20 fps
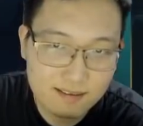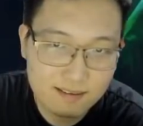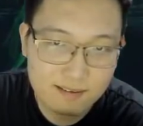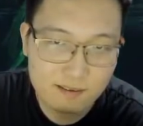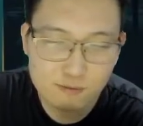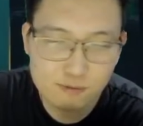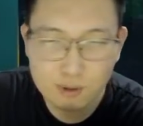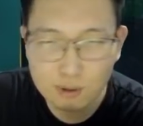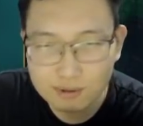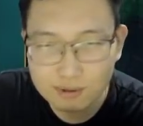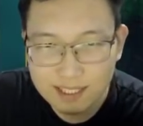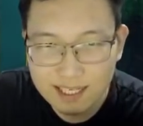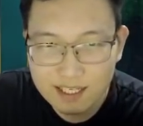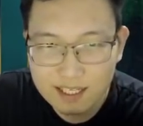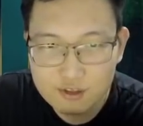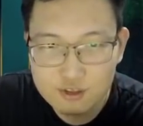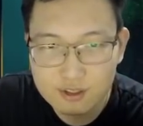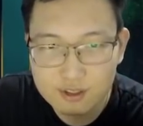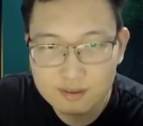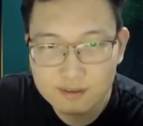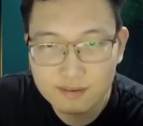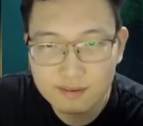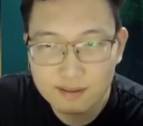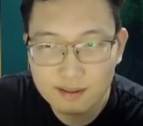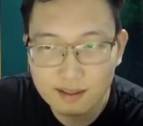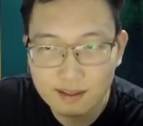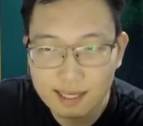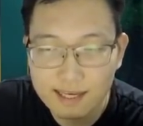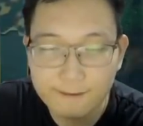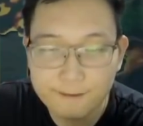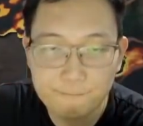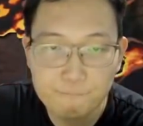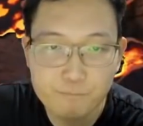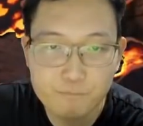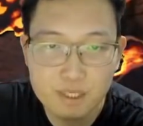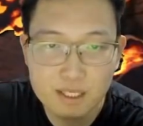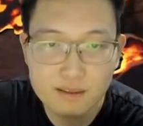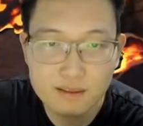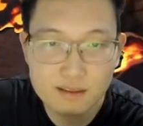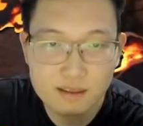rotation, like
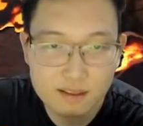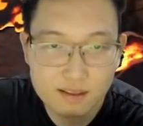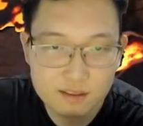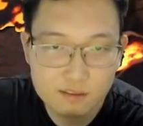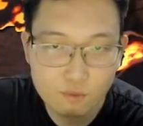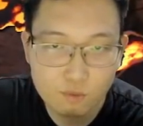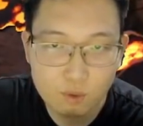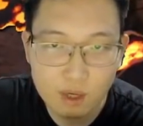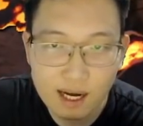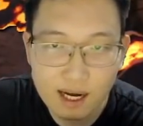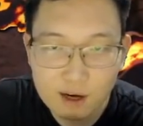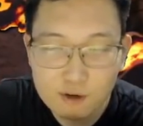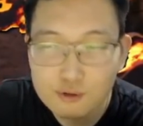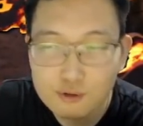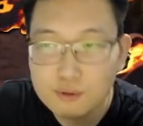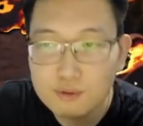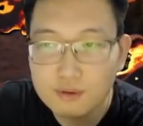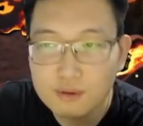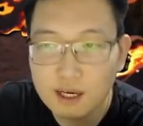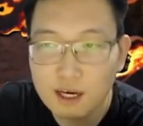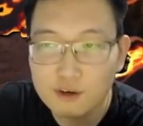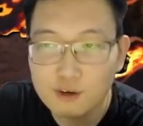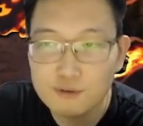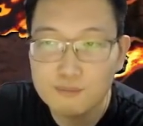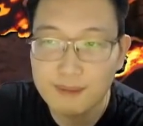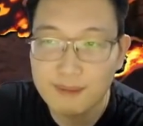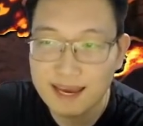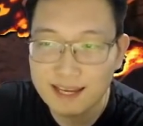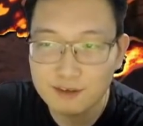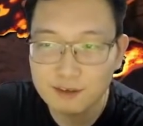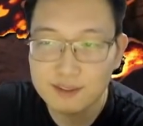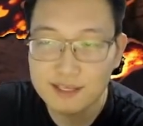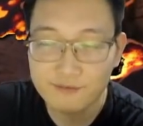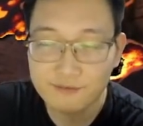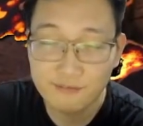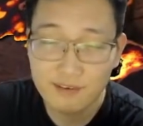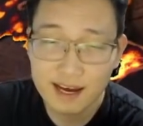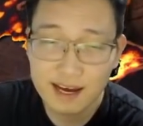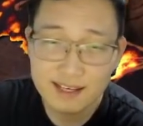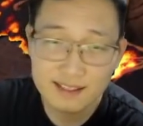how you how you manual the
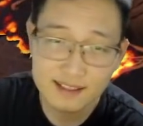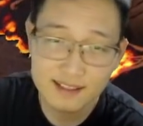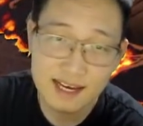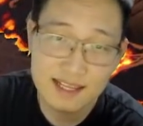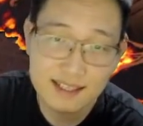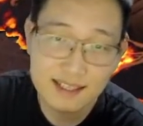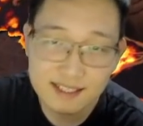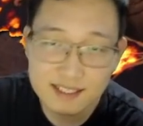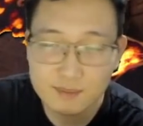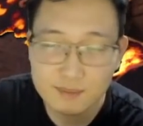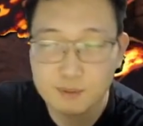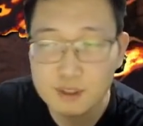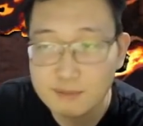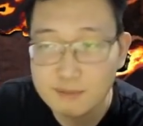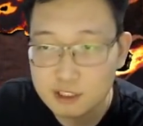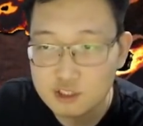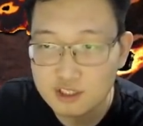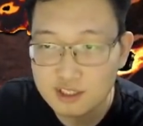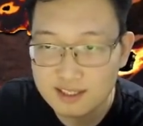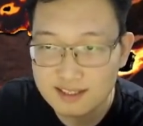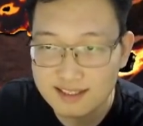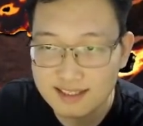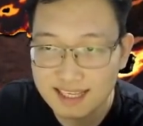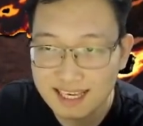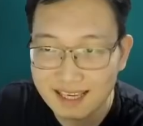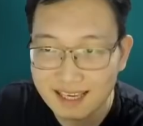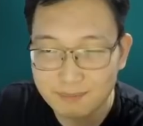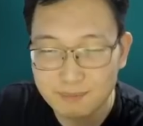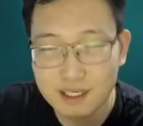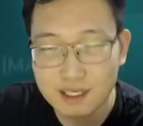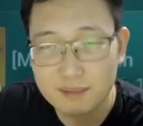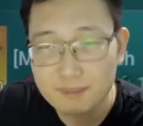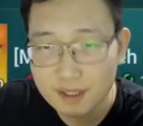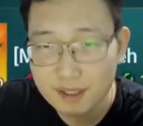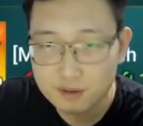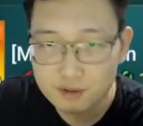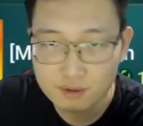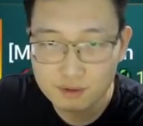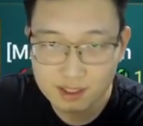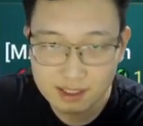fight, I think it's pretty much the same compared
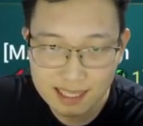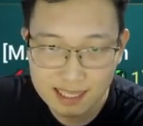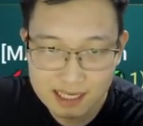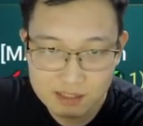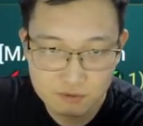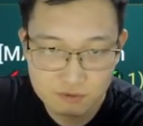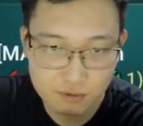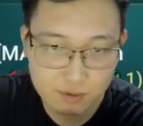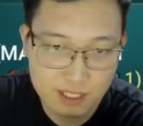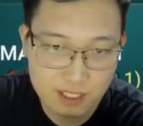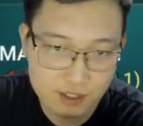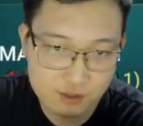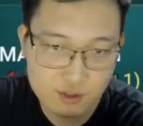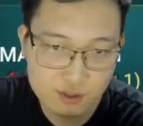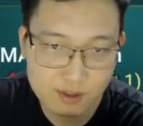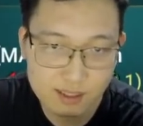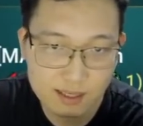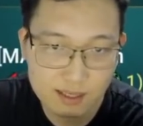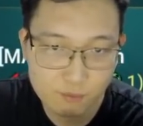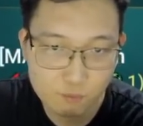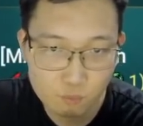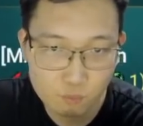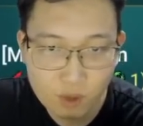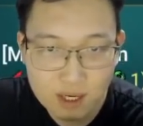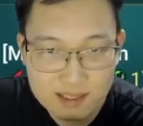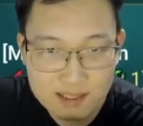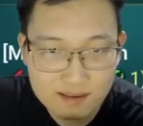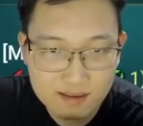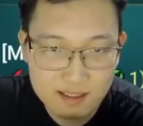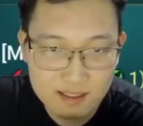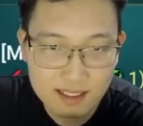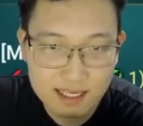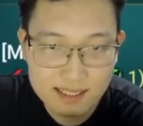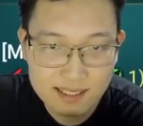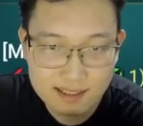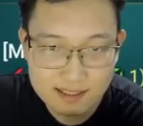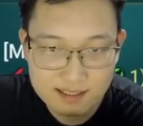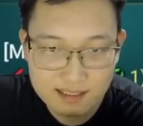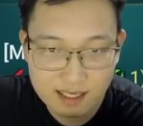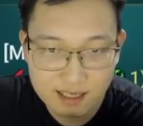to the last rotation. Like one thing I
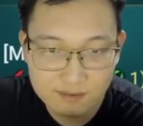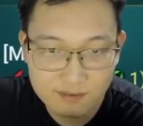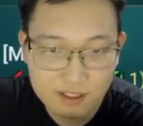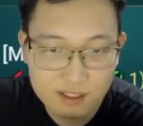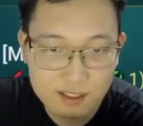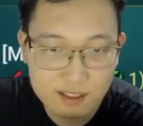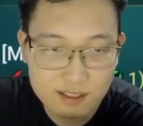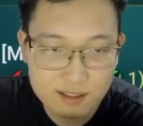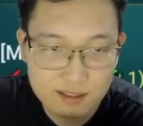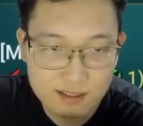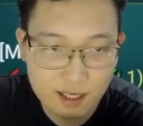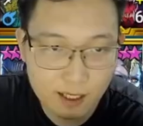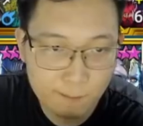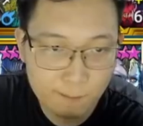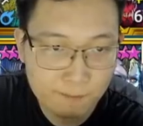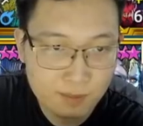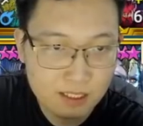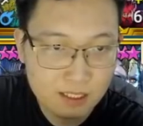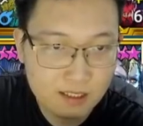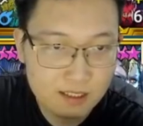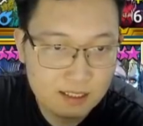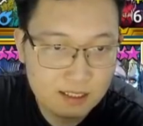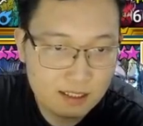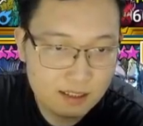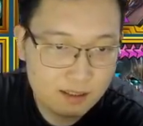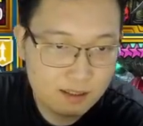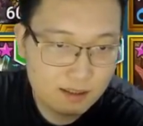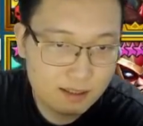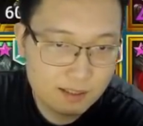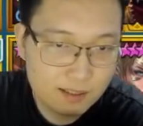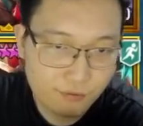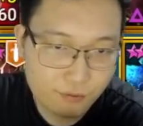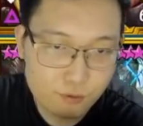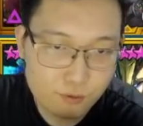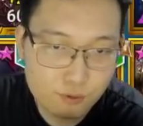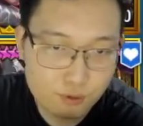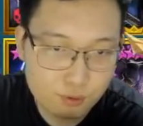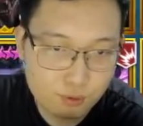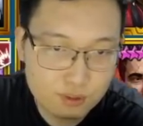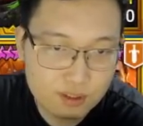discovered is um, if you
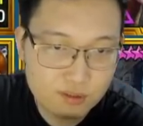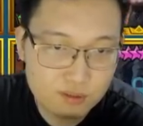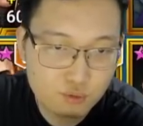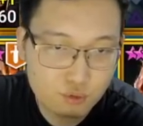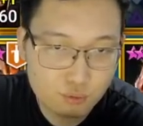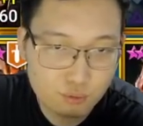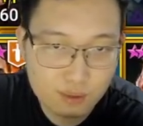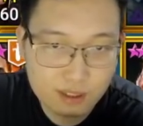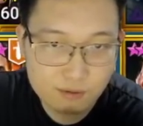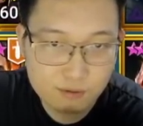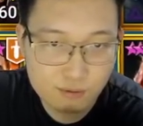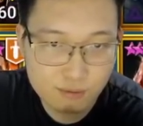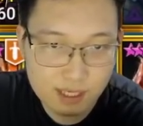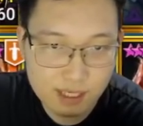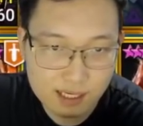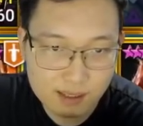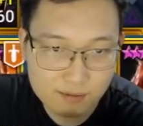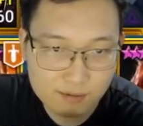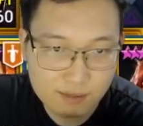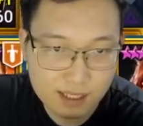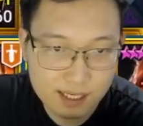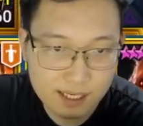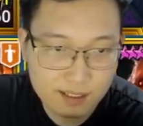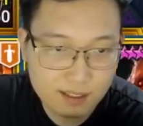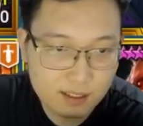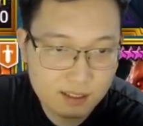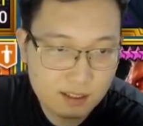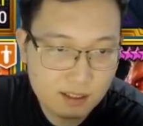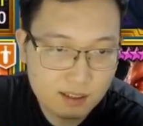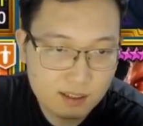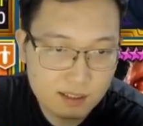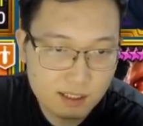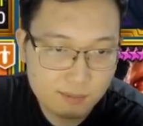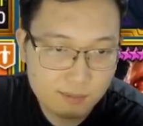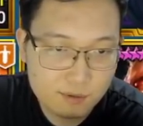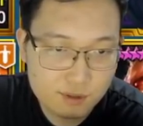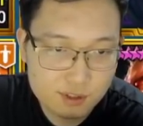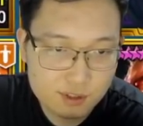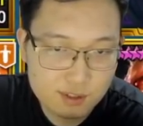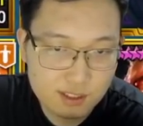use Tuhanarak, right? Let me
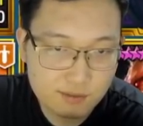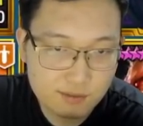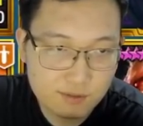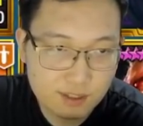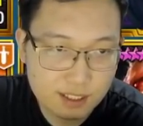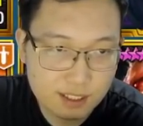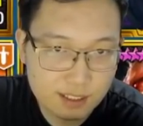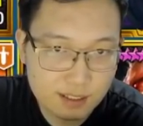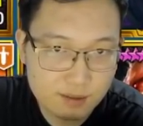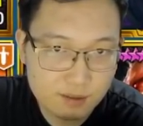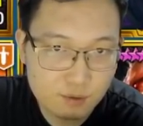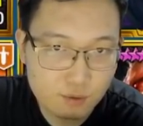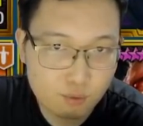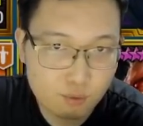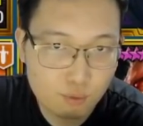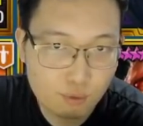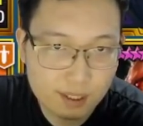just give you a quick